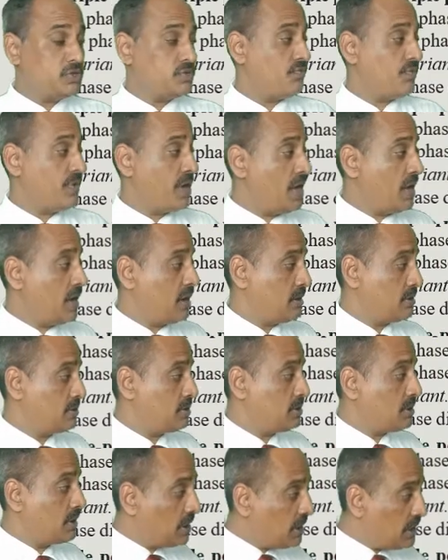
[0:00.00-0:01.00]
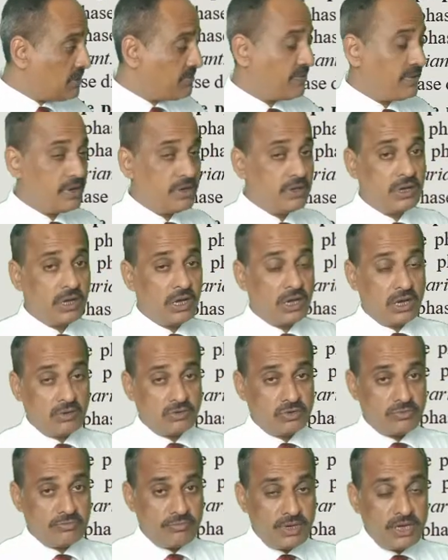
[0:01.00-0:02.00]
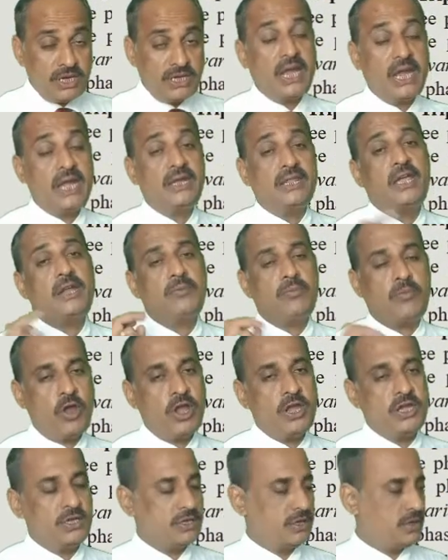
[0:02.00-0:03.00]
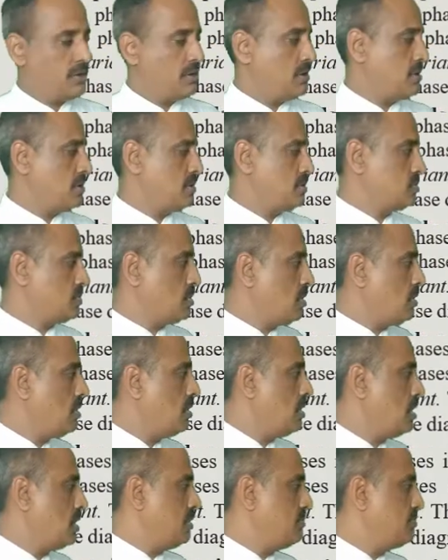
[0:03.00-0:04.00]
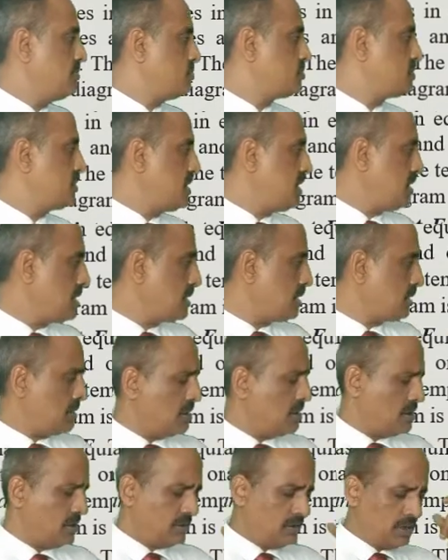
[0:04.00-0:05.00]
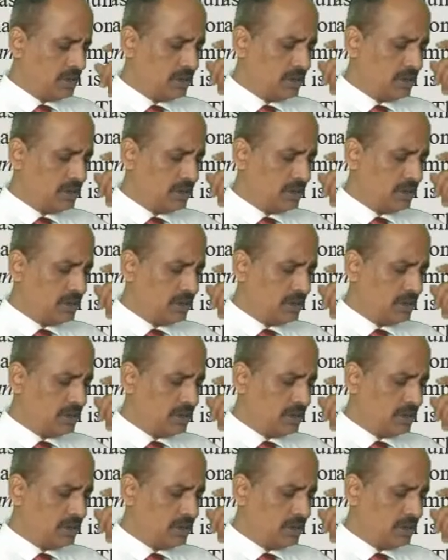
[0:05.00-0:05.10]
where 3 different curves meet at that point. So if you see here the